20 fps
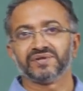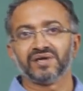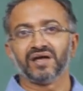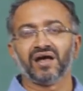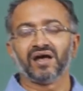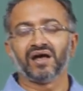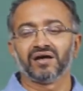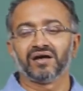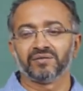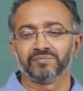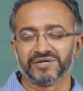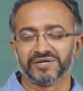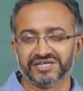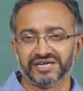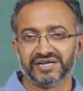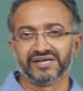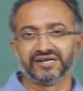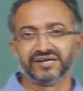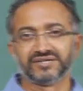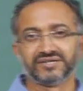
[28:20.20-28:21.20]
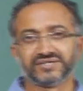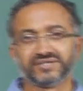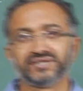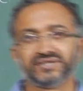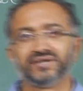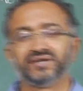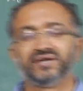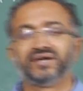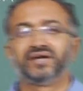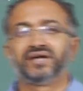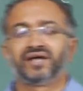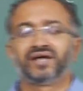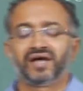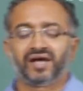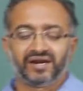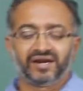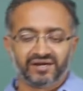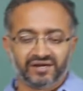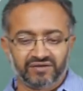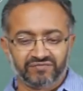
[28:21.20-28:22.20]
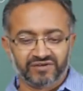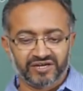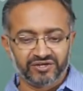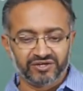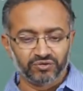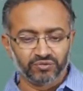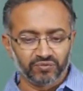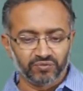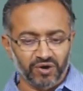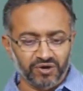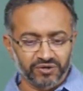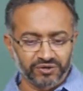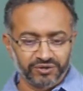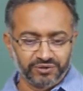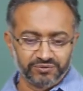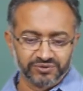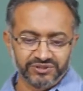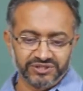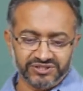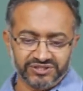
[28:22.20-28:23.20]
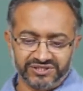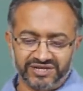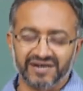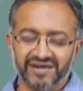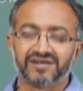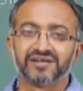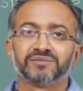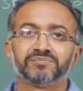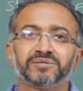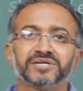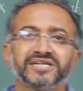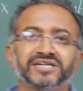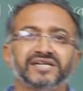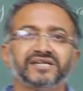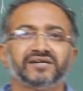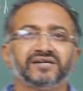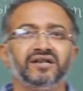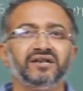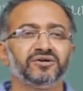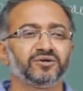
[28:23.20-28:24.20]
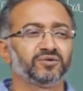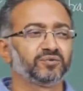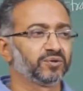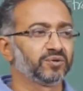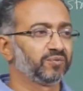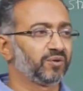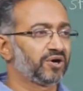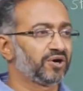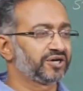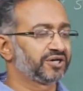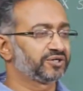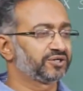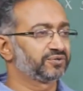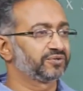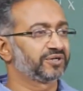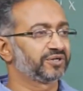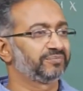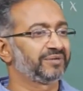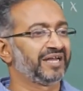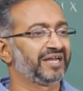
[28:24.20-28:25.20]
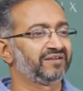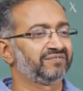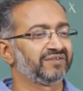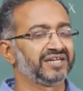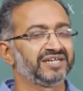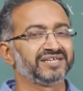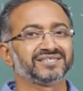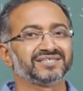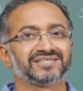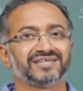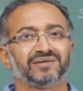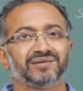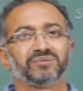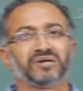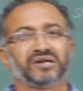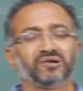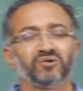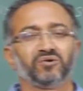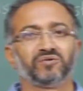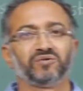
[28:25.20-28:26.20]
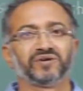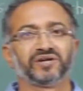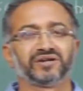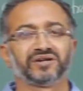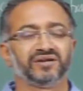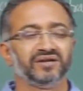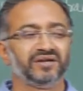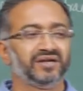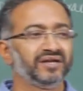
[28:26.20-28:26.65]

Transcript: materials. And when you want to use a standard material, you would want it to remain very stable over,